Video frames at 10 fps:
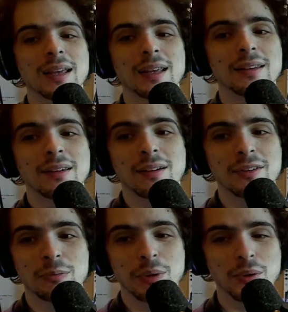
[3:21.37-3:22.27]
and uh,
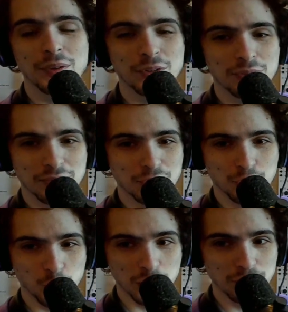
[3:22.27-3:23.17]
this build is
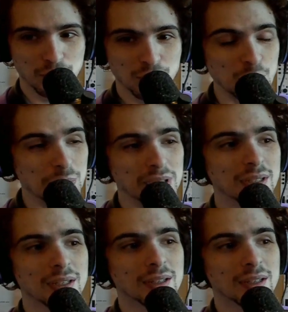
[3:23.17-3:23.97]
sort of stupid